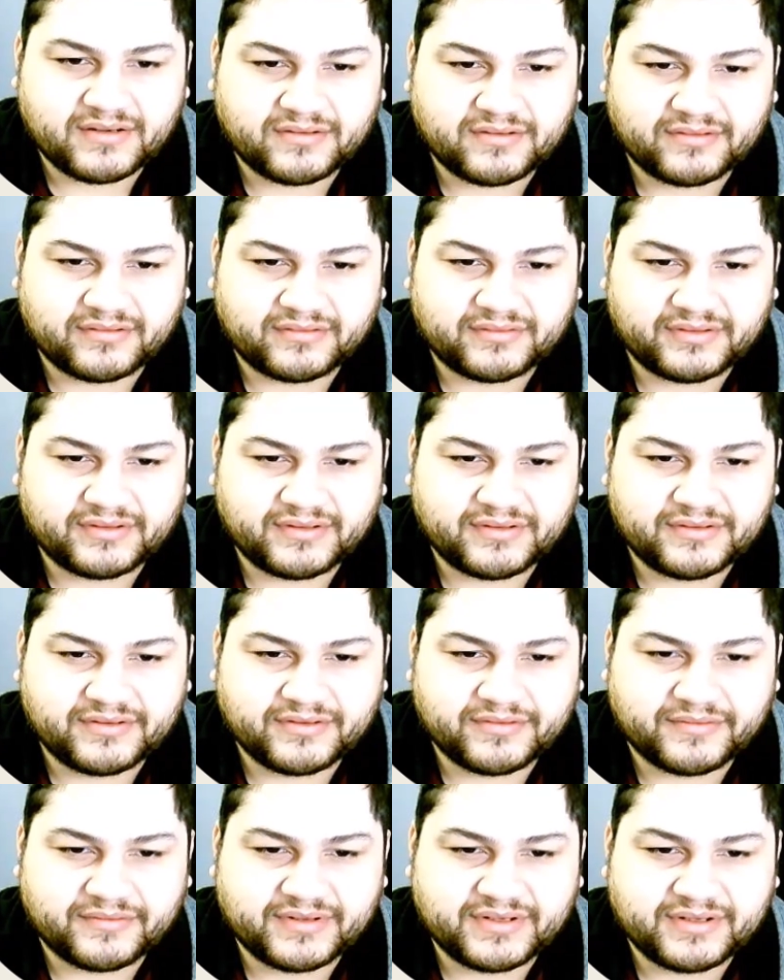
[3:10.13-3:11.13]
are,
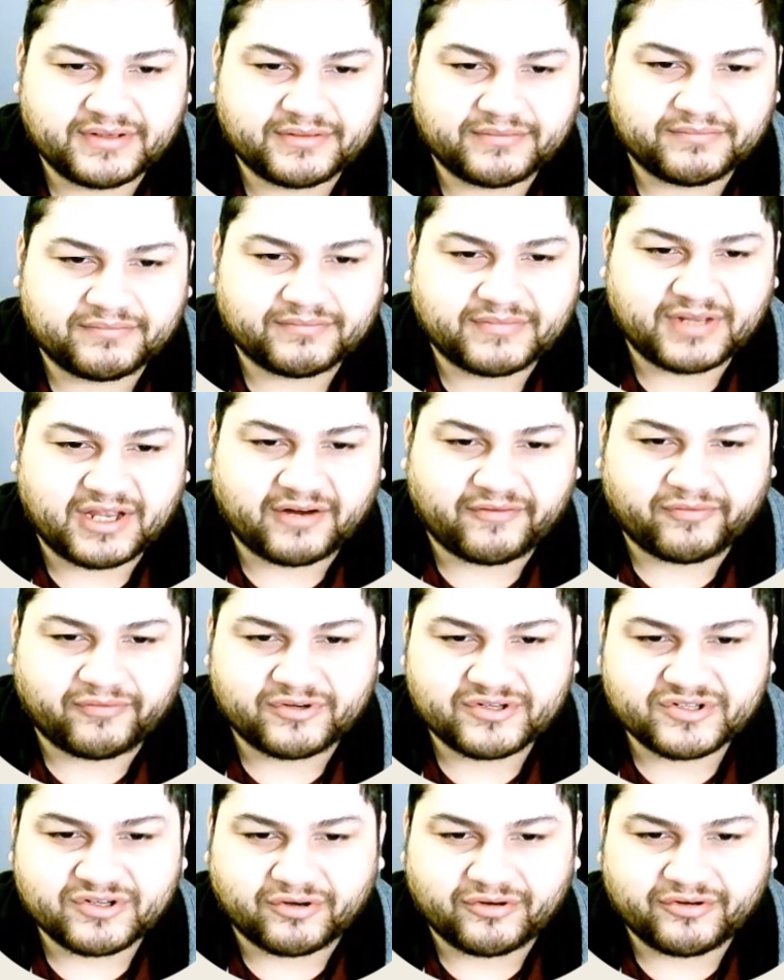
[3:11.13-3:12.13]
the
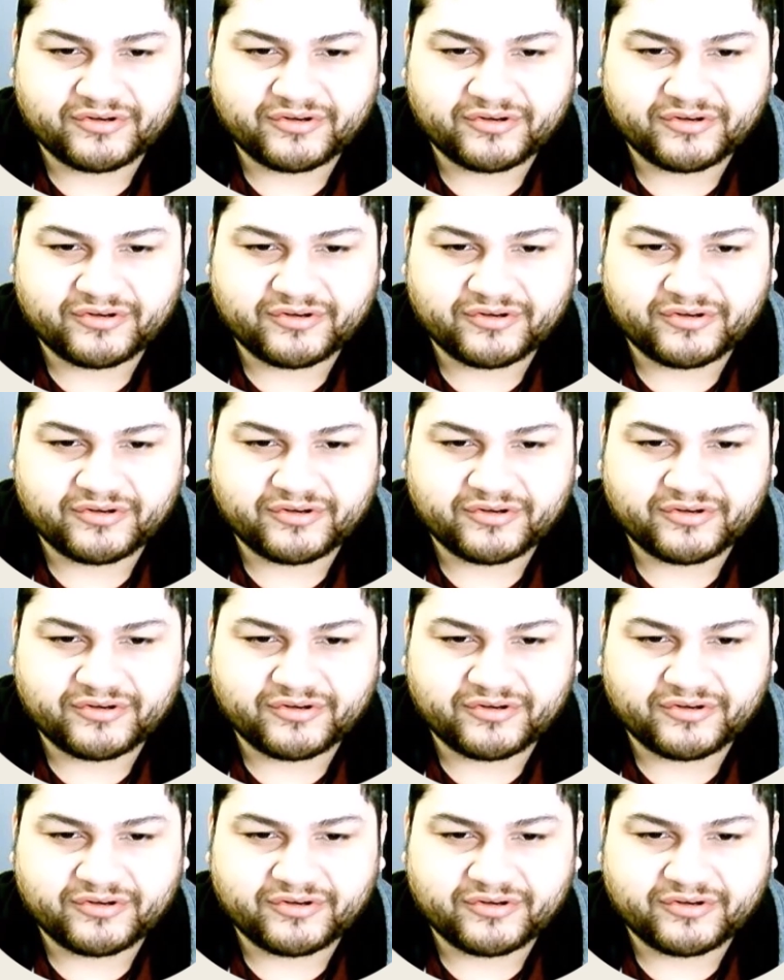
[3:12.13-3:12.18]
afferent